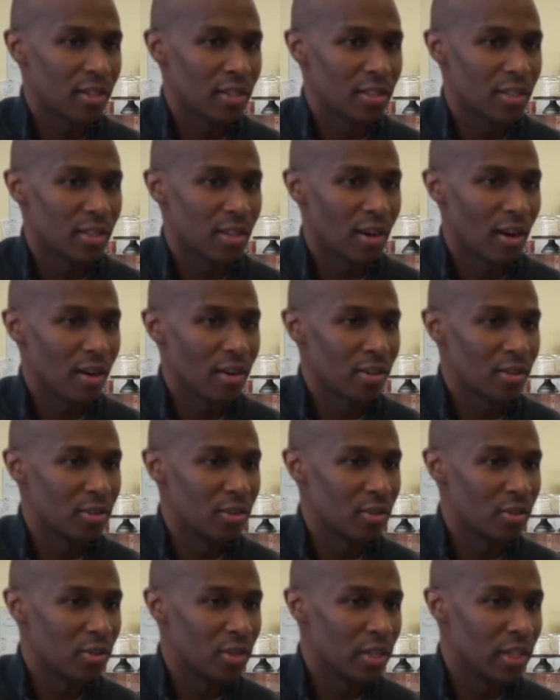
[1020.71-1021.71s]
there's an
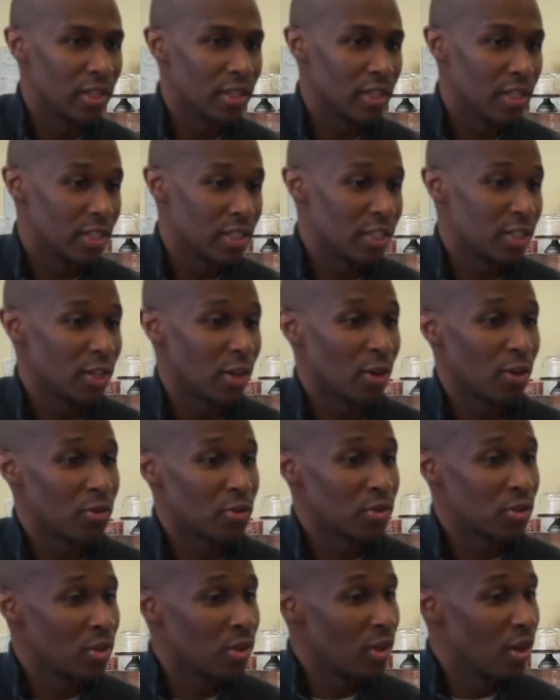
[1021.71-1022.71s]
article and it
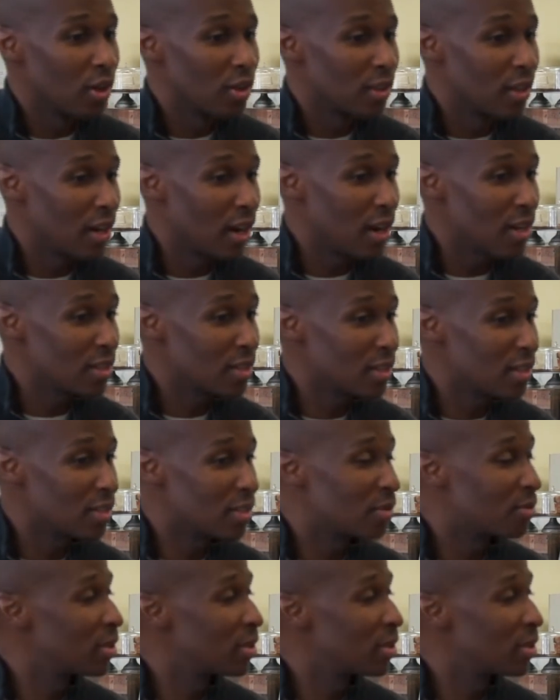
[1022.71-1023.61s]
shows that our sister